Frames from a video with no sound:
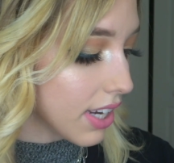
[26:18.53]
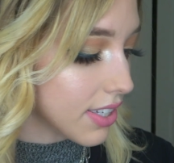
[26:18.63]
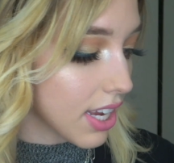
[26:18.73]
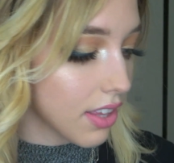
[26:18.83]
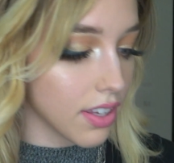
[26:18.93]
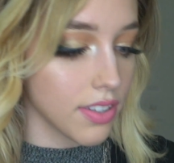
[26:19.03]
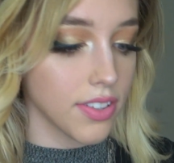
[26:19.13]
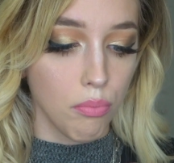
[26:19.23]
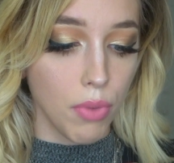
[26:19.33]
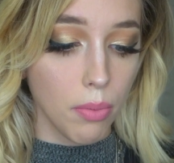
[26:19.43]
I take
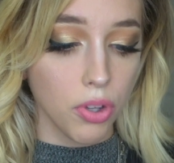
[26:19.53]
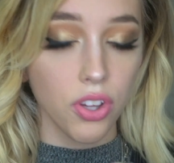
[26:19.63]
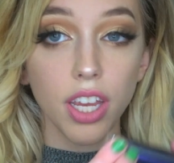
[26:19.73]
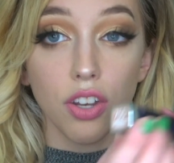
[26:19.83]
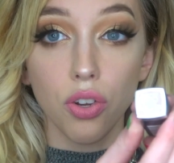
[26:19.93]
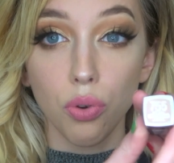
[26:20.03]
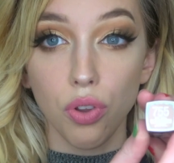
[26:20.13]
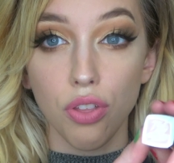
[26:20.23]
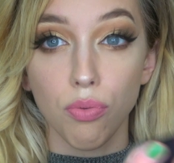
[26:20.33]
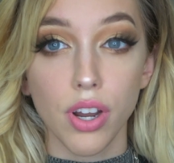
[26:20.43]
this Maybelline Nude
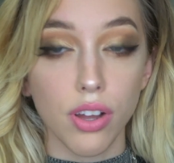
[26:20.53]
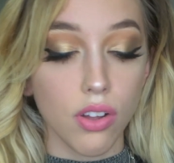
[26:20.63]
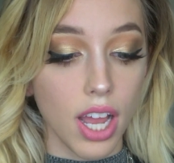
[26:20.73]
Thrill.